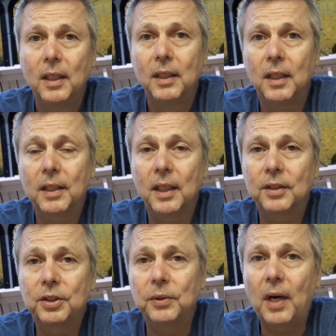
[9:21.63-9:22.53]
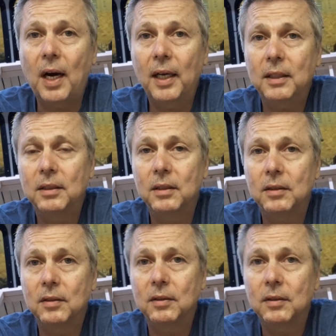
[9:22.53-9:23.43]
nothing gets too hot,
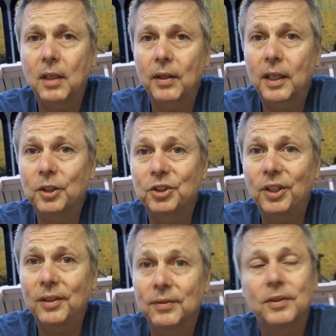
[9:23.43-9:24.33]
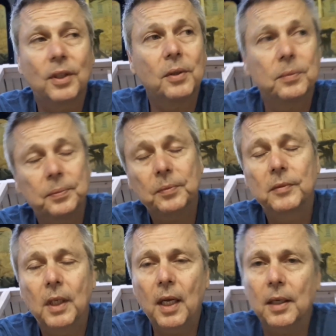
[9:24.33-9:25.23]
and all that good stuff. So
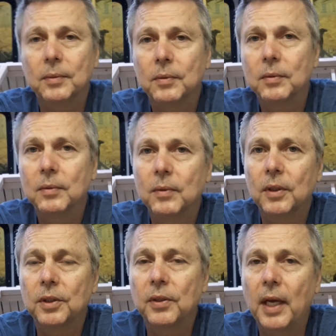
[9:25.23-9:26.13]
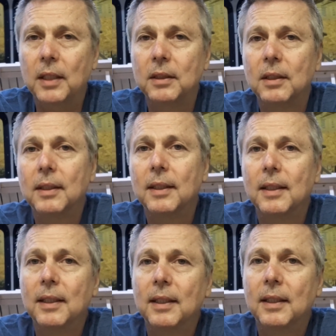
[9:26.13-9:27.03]
yeah, we're gonna do that.
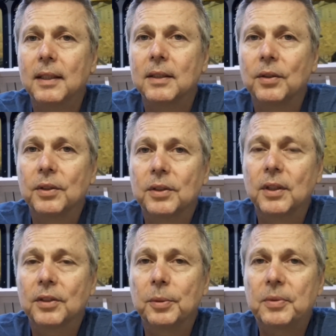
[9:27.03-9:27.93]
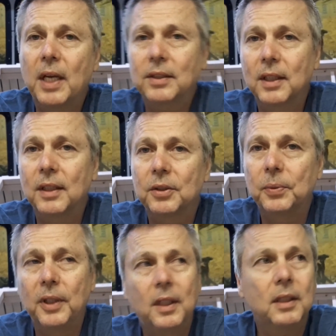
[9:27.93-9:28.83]
So there's some testing this
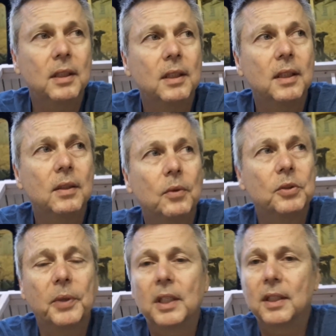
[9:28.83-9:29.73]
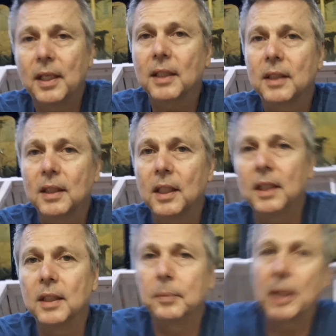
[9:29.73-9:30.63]
week. Once we get the testing
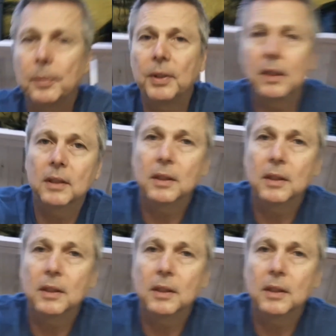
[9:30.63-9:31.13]
done, then maybe